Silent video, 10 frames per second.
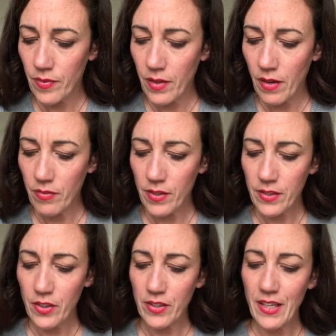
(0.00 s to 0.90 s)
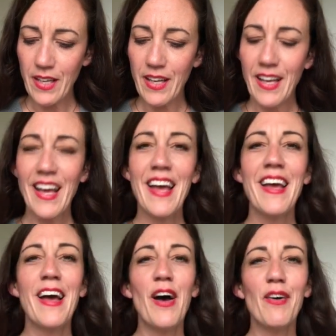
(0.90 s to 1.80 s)
of this cookie.
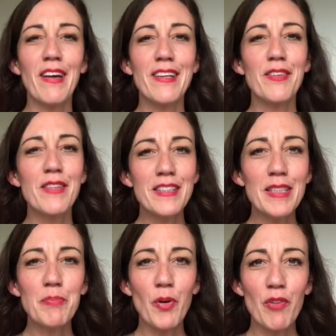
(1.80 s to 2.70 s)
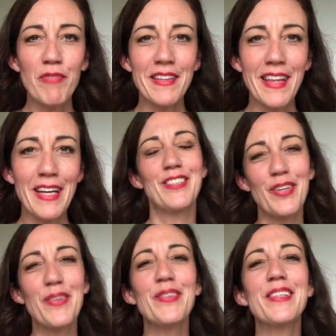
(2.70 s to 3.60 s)
Okay, so this is perfect that I
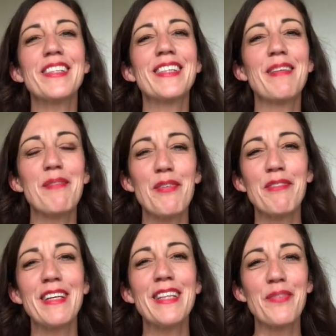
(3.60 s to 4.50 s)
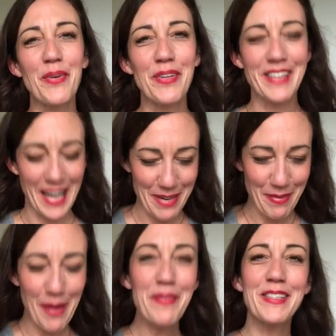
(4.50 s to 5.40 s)
chose the movie The Royal
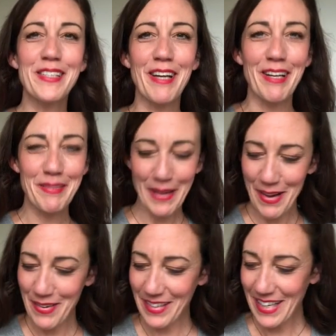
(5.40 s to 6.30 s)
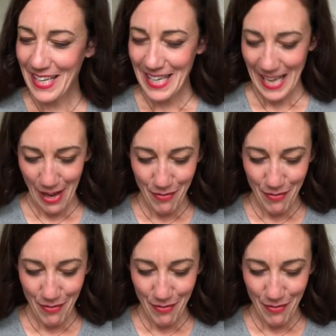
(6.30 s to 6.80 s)
Tenenbaums to talk about. I feel